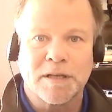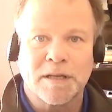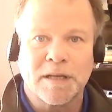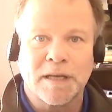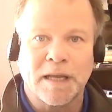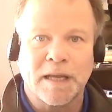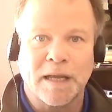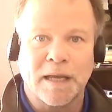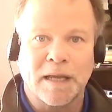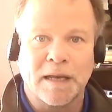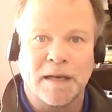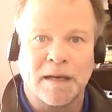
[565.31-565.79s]

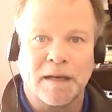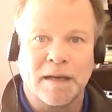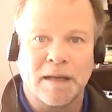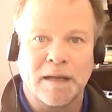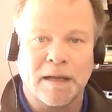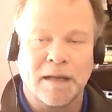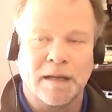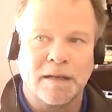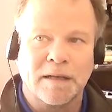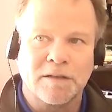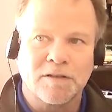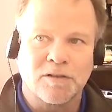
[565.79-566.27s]
in
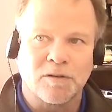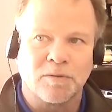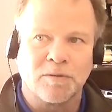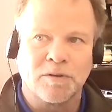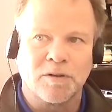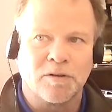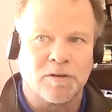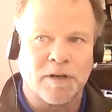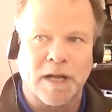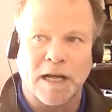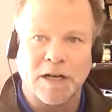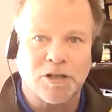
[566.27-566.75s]
and so
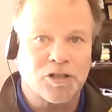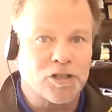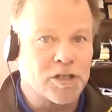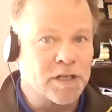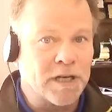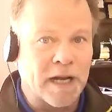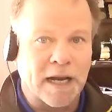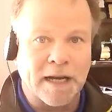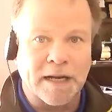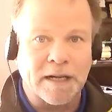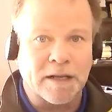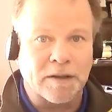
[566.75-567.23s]
they're not
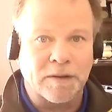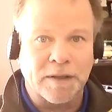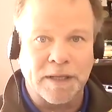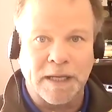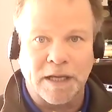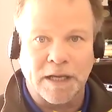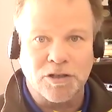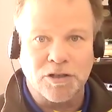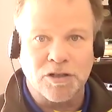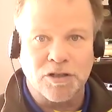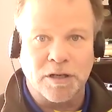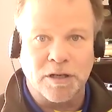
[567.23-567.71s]

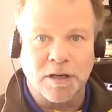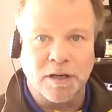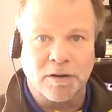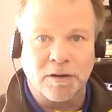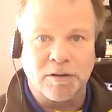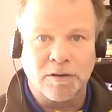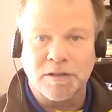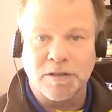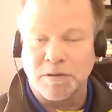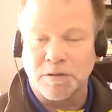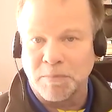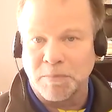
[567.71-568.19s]
genetically
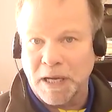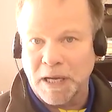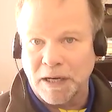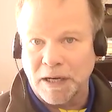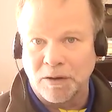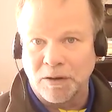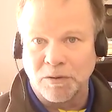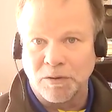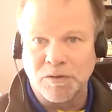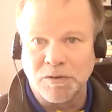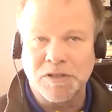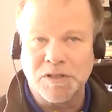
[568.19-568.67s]
engineered
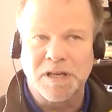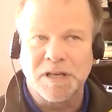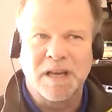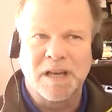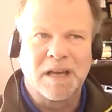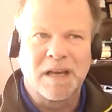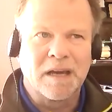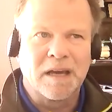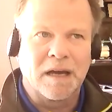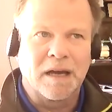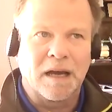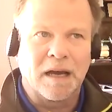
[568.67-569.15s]
tomatoes
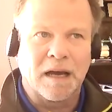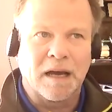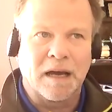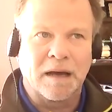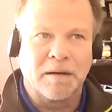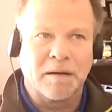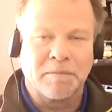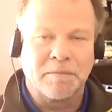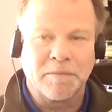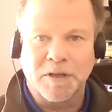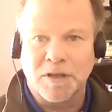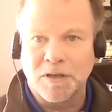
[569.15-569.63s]

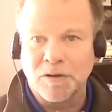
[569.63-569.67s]
um,